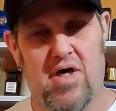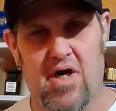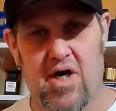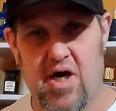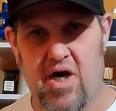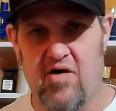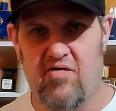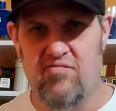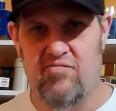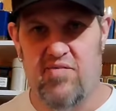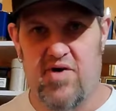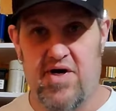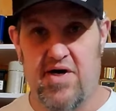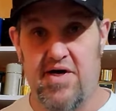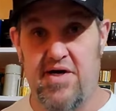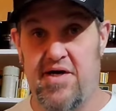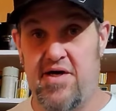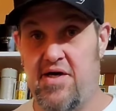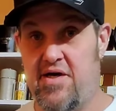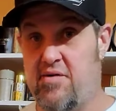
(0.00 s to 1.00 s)
of
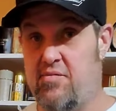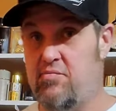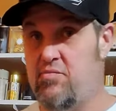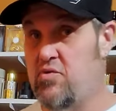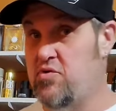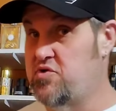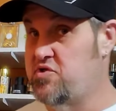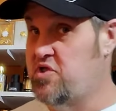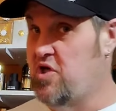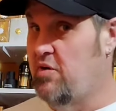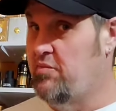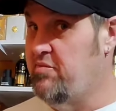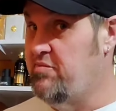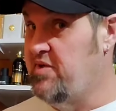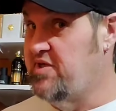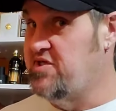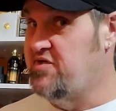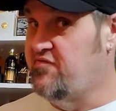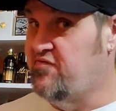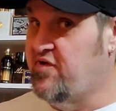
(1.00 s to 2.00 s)
my most
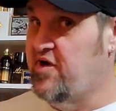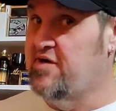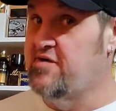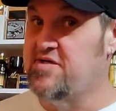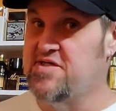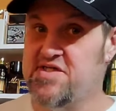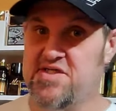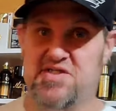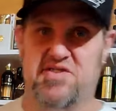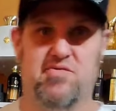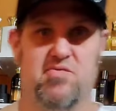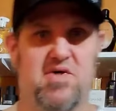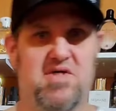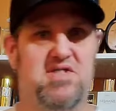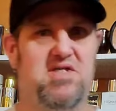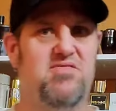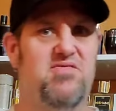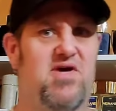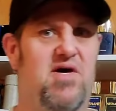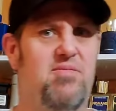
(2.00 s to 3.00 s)
complimented fragrances, the ones
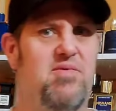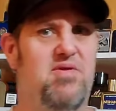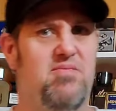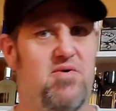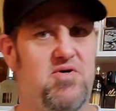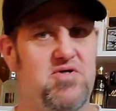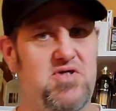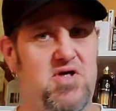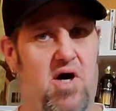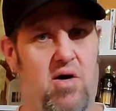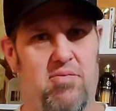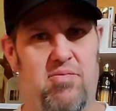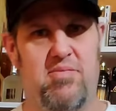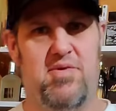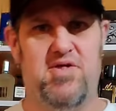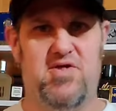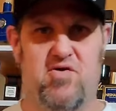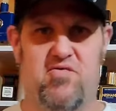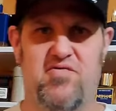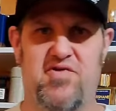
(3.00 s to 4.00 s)
that have got me the most
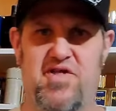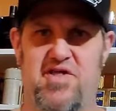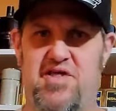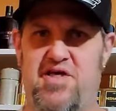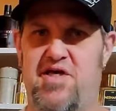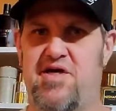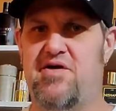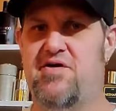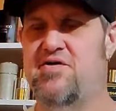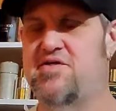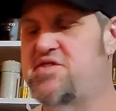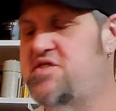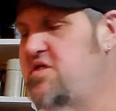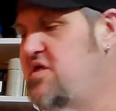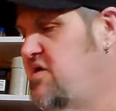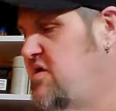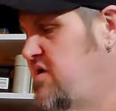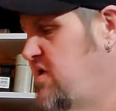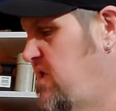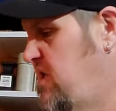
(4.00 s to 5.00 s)
compliment over the years.
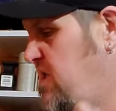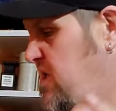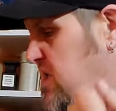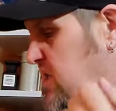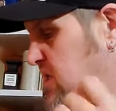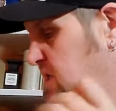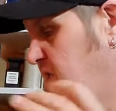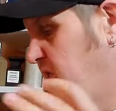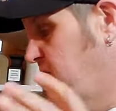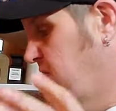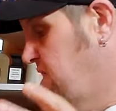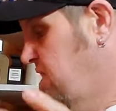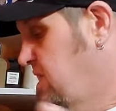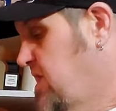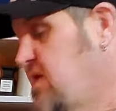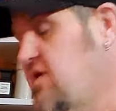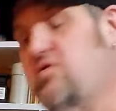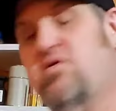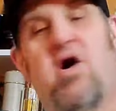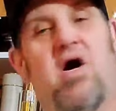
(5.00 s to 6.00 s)

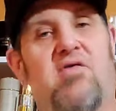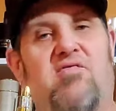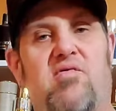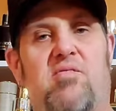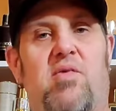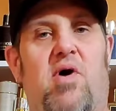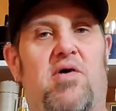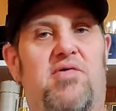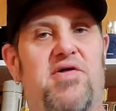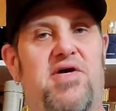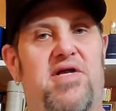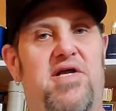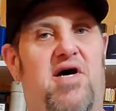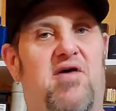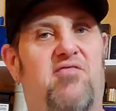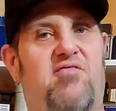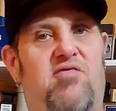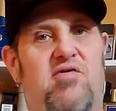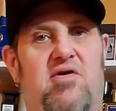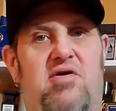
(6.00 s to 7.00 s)
A lot of them, oddly
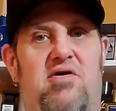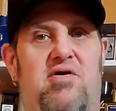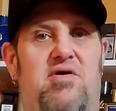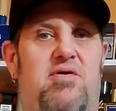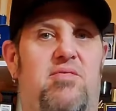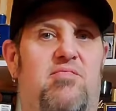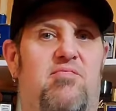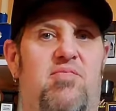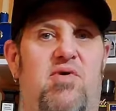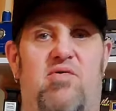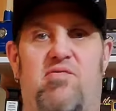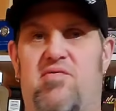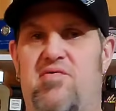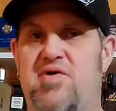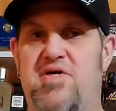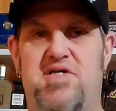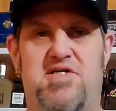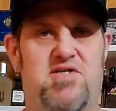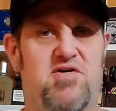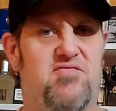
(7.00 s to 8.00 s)
enough, are been
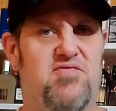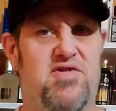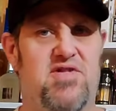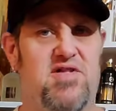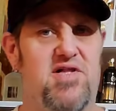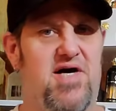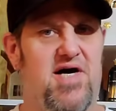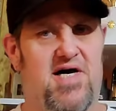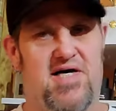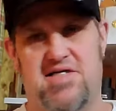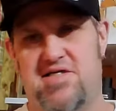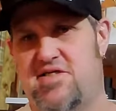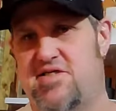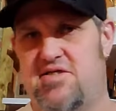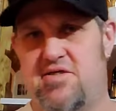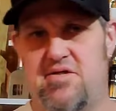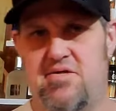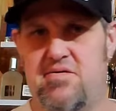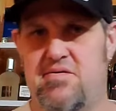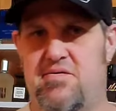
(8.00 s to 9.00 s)
released over the last,
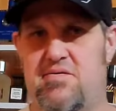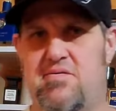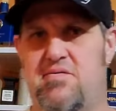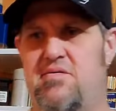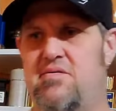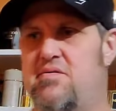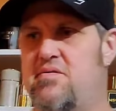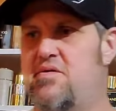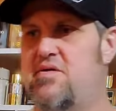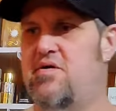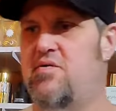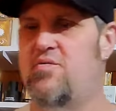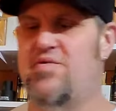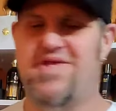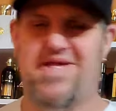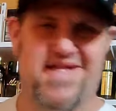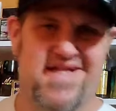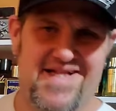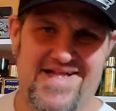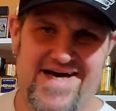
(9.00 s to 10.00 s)
you know,
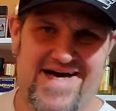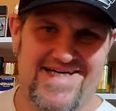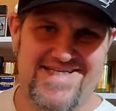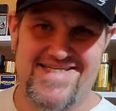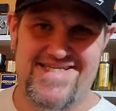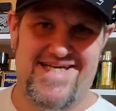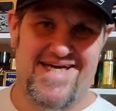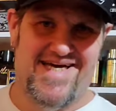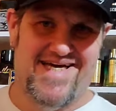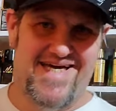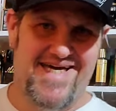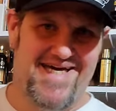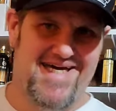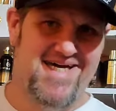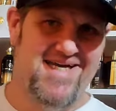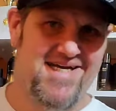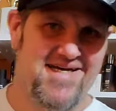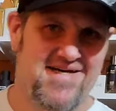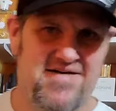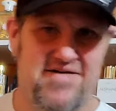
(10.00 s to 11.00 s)
within the last
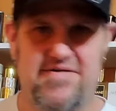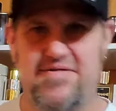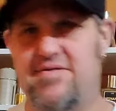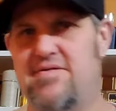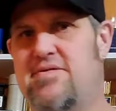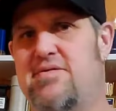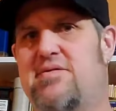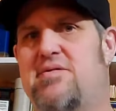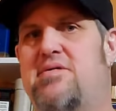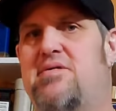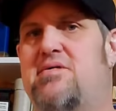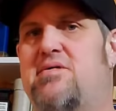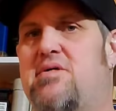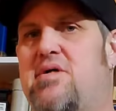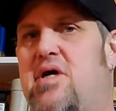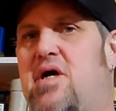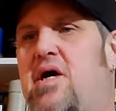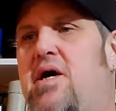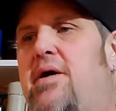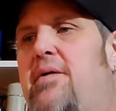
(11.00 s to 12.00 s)
decade.
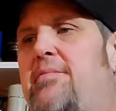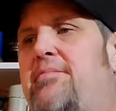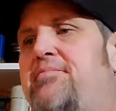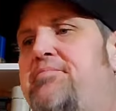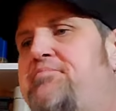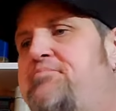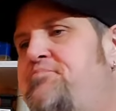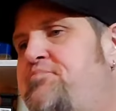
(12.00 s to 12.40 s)
Um,